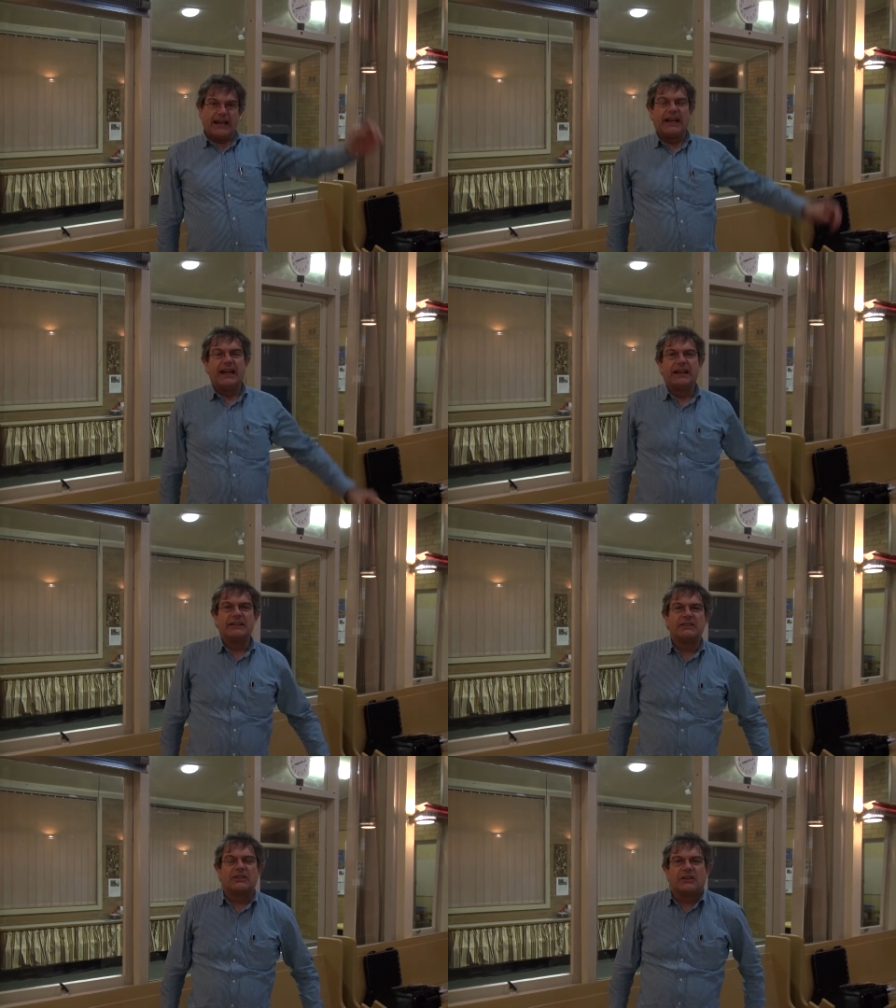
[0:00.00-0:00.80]

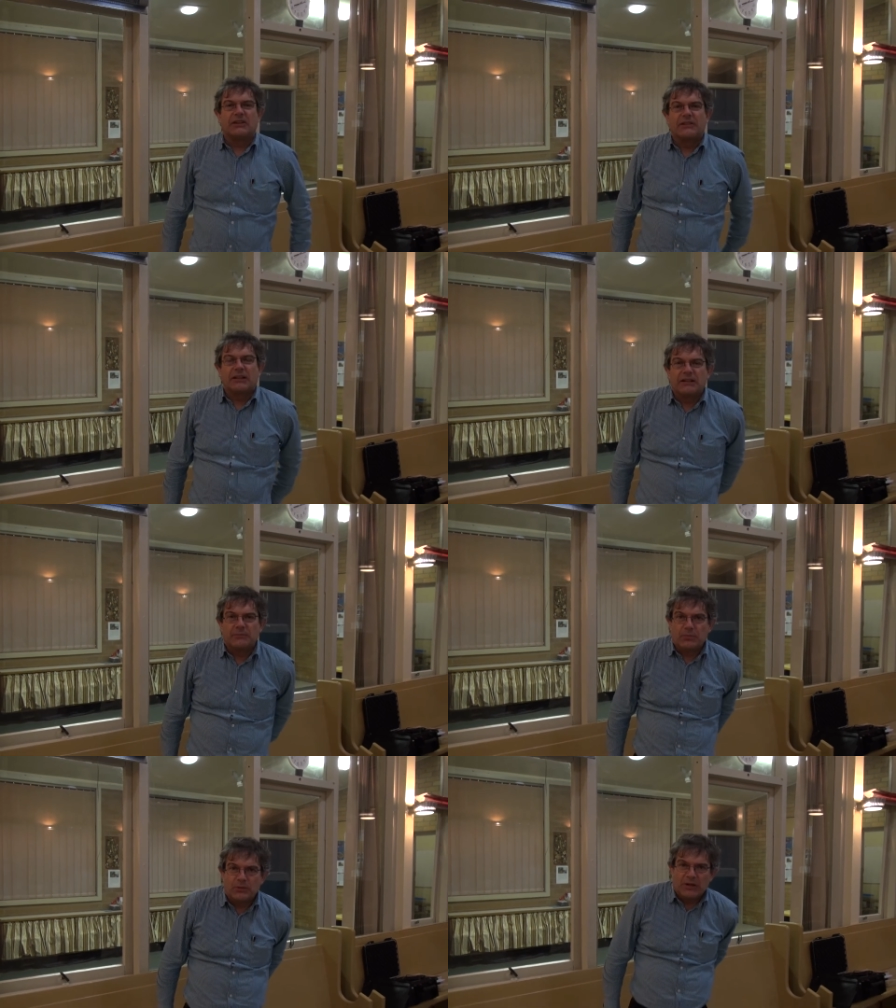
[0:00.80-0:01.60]
and I can
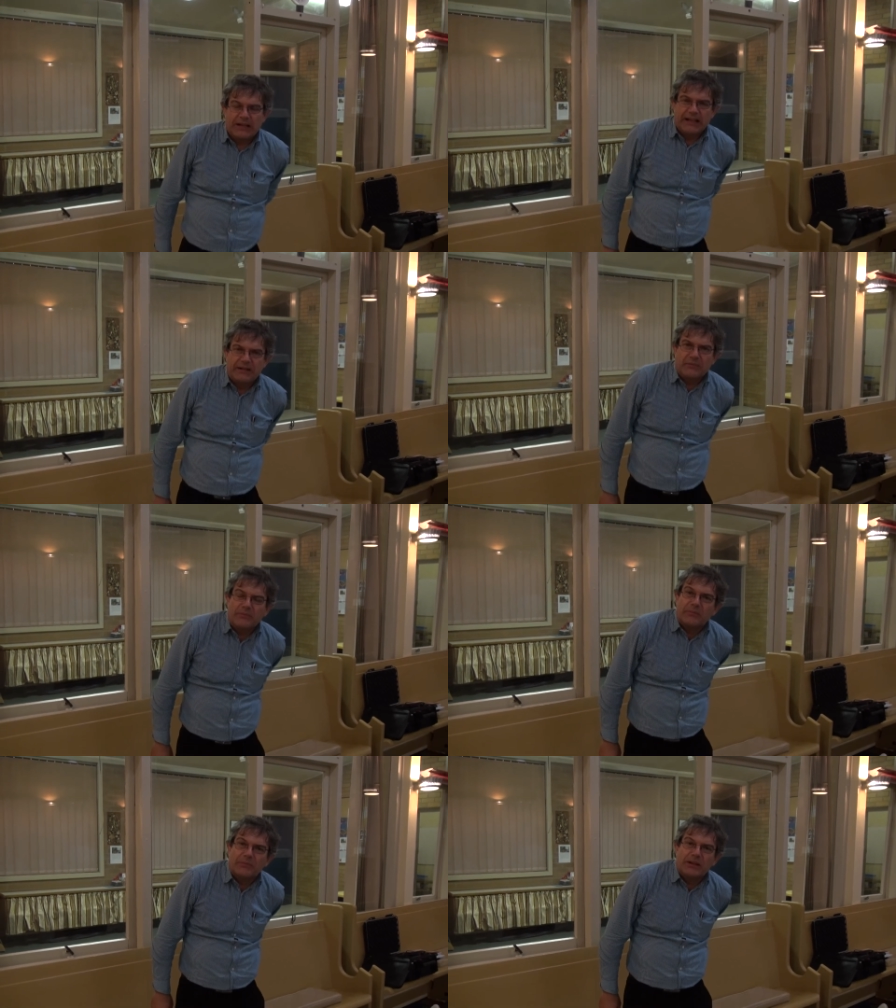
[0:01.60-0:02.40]
put my hand
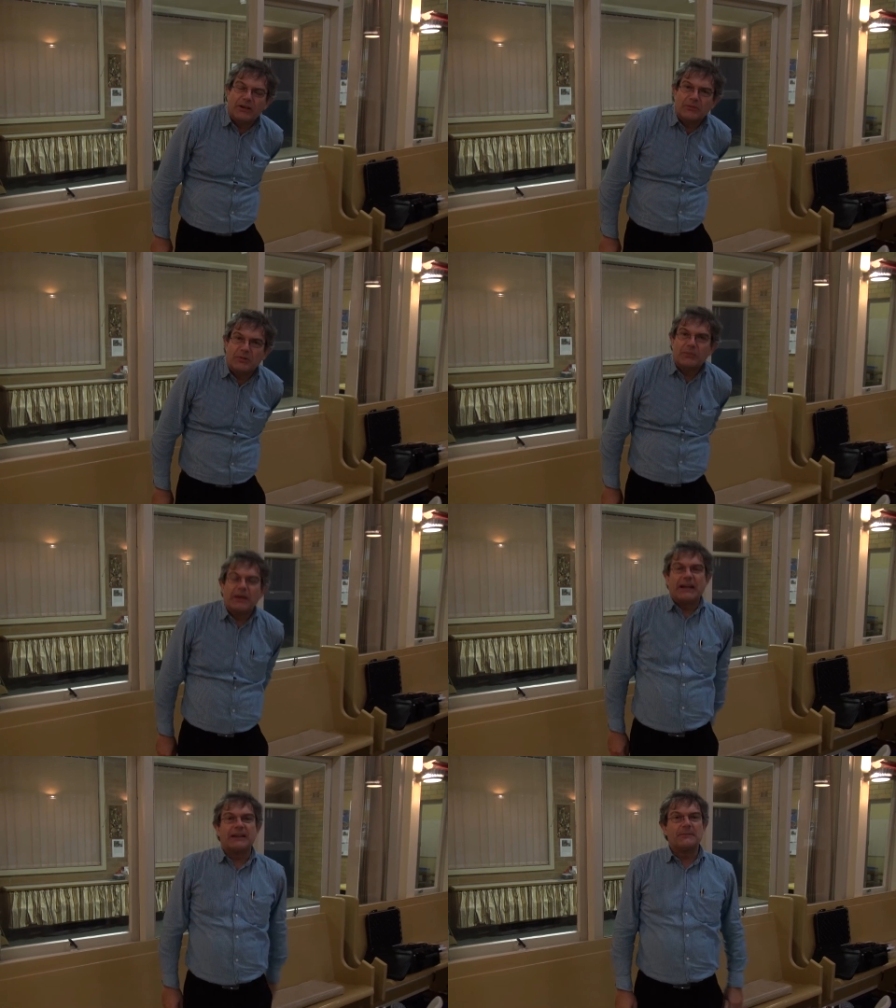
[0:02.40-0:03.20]
behind my
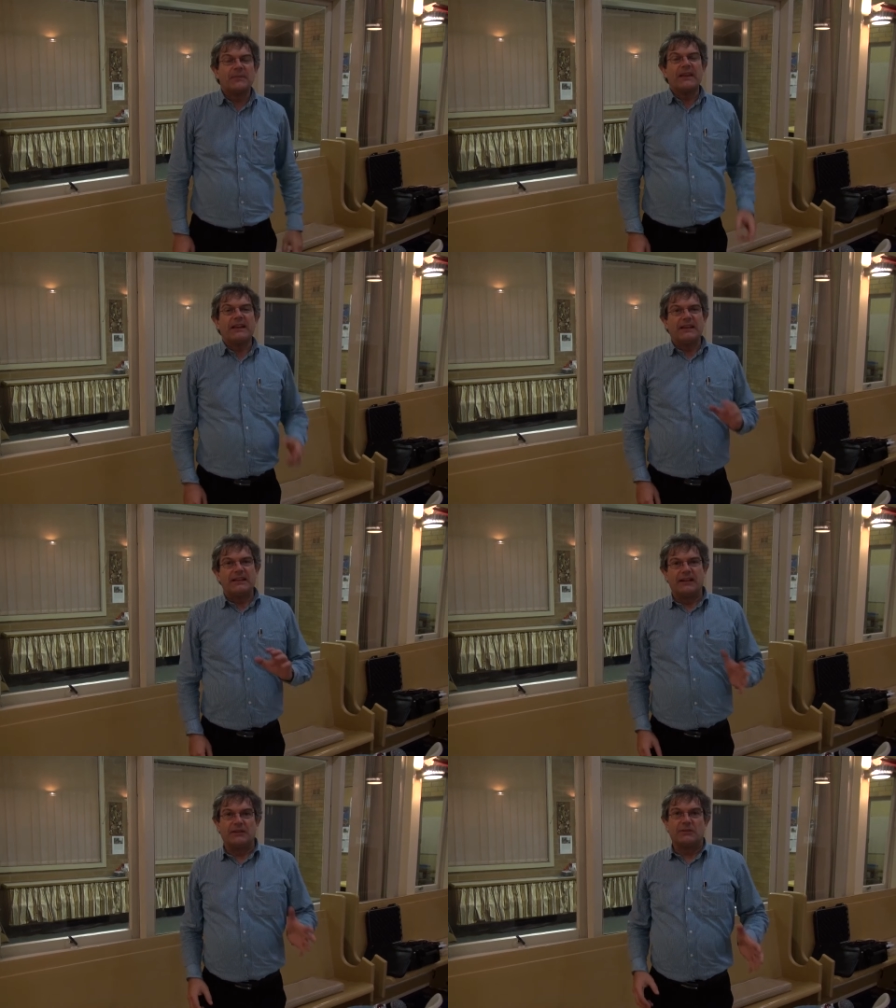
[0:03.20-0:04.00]
back.
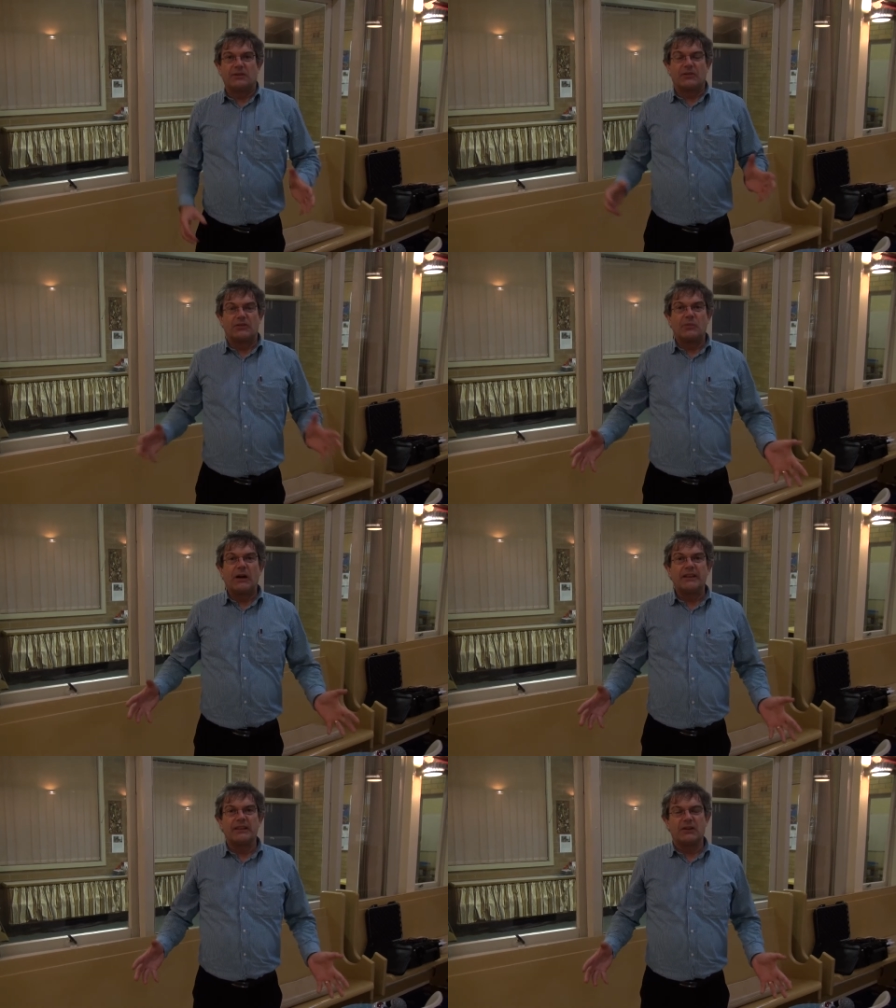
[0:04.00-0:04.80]
Now, the
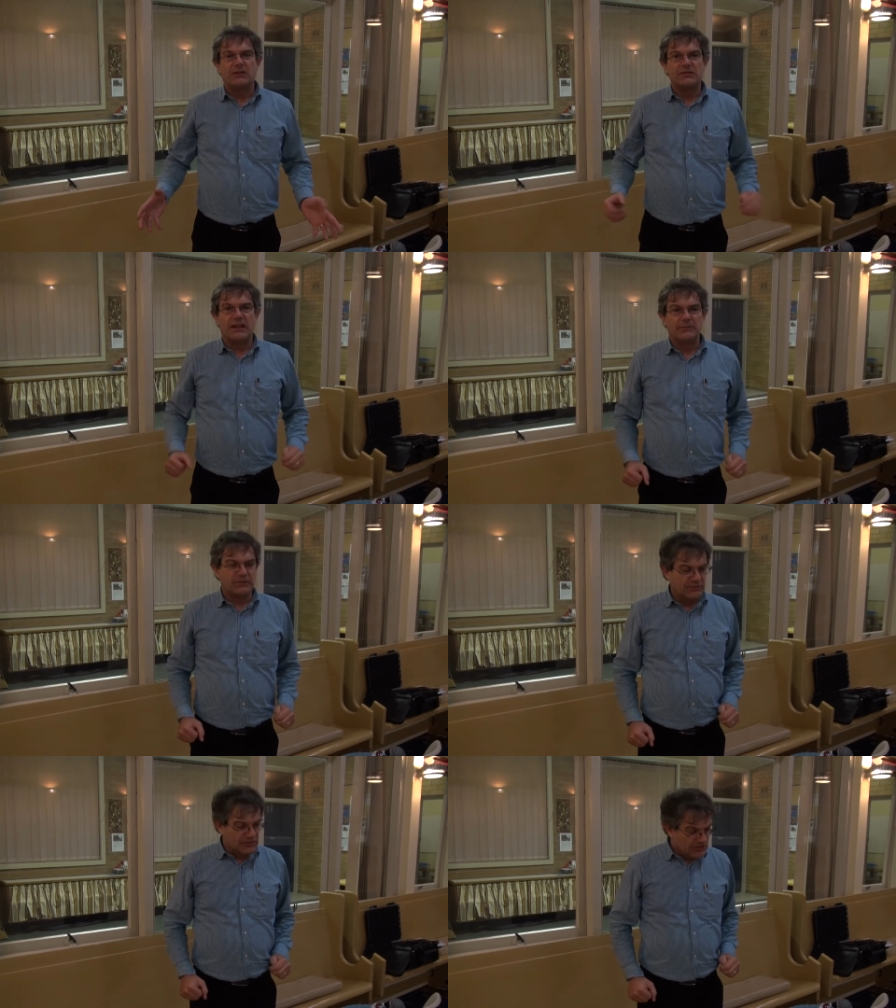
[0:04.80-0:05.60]
way that I was able
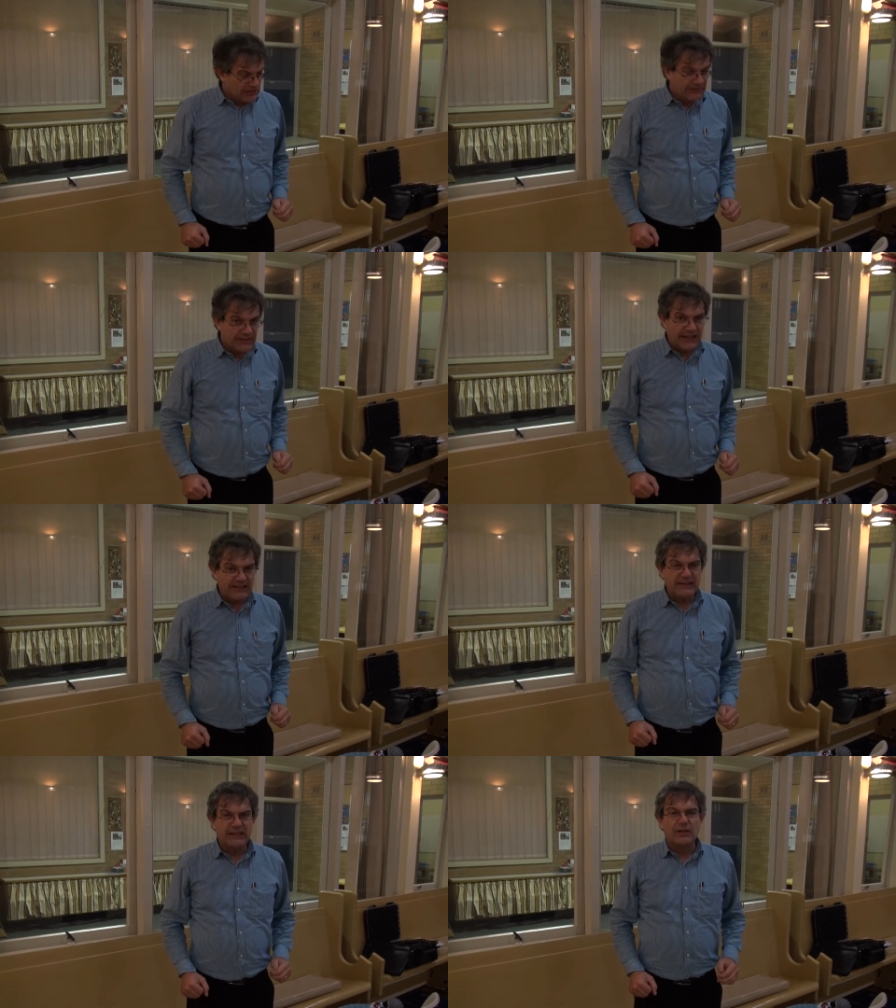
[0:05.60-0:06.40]
to achieve
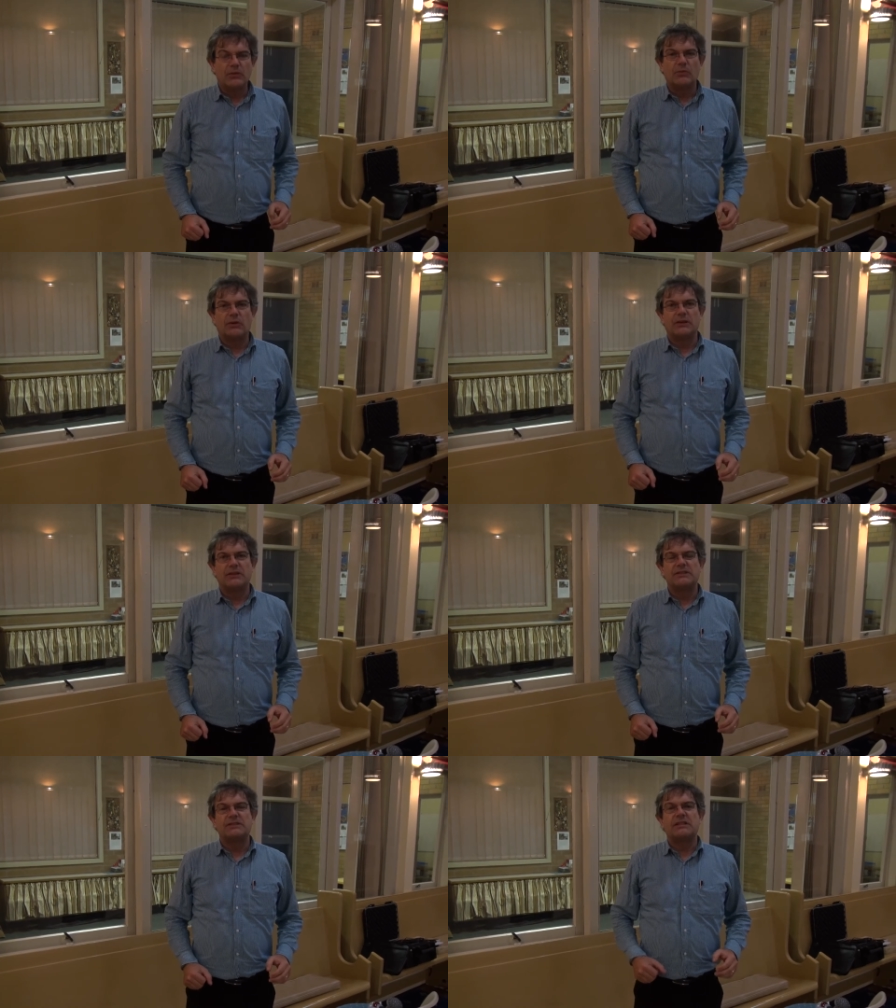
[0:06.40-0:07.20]
that
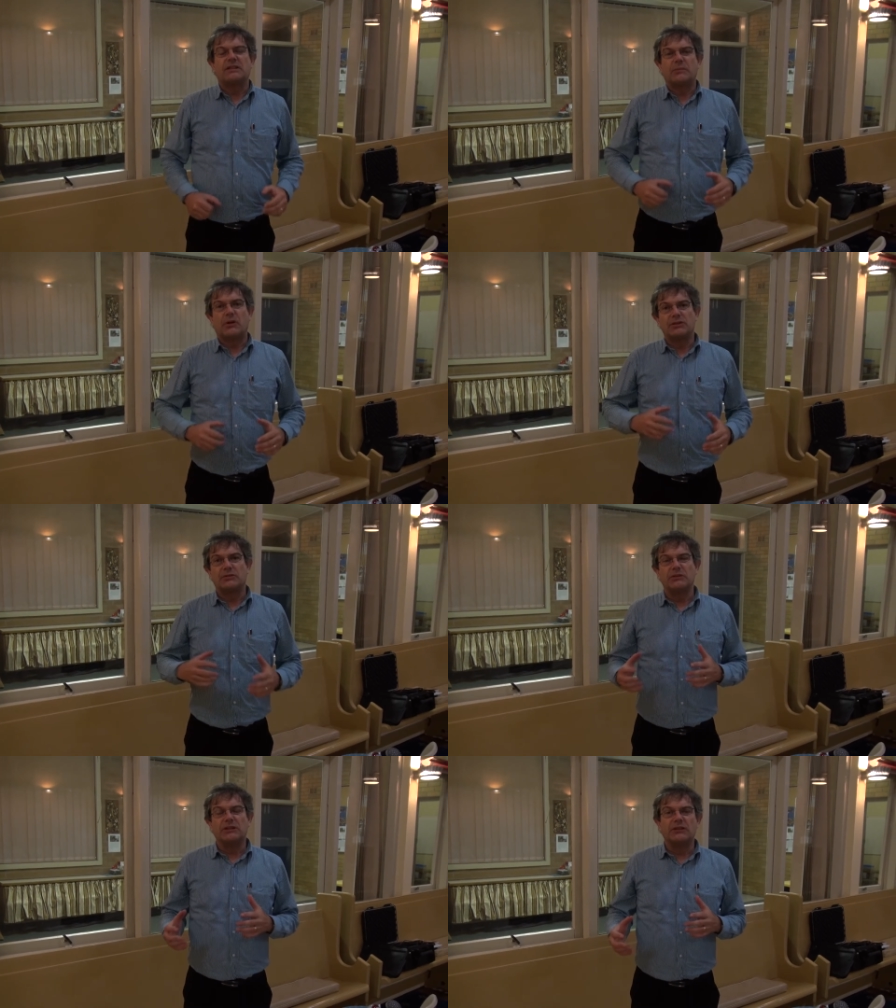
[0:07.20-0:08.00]
was by
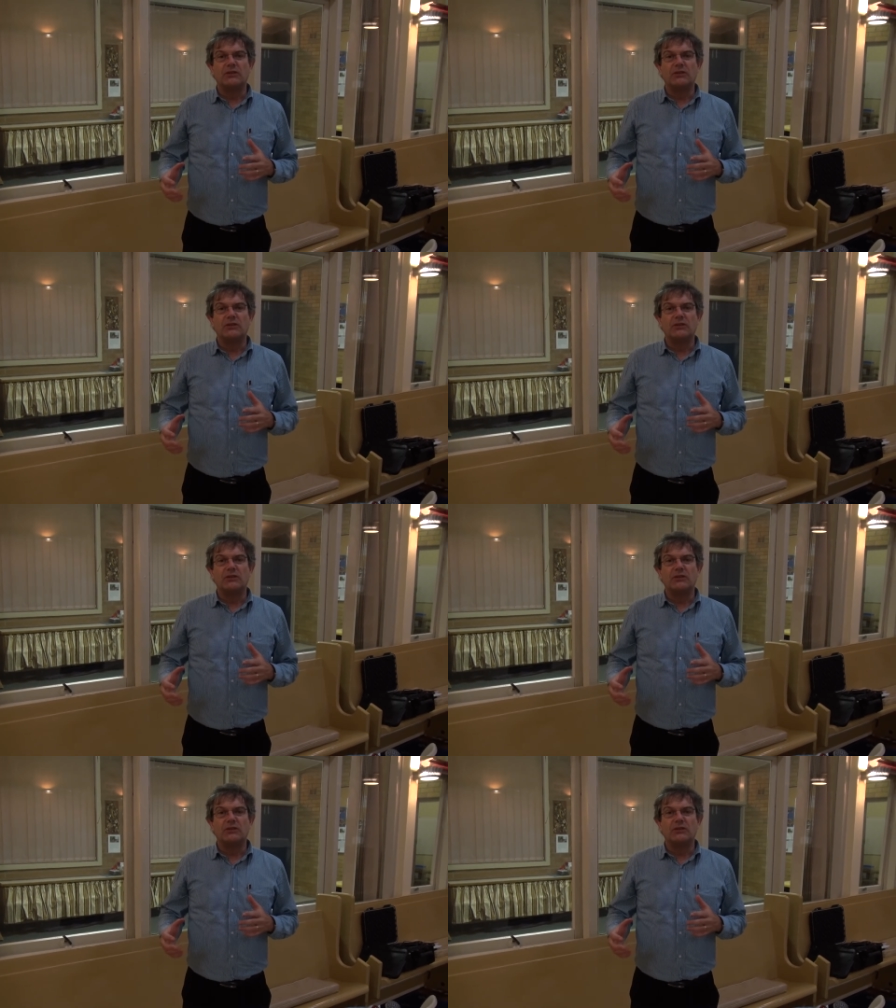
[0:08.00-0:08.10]
doing the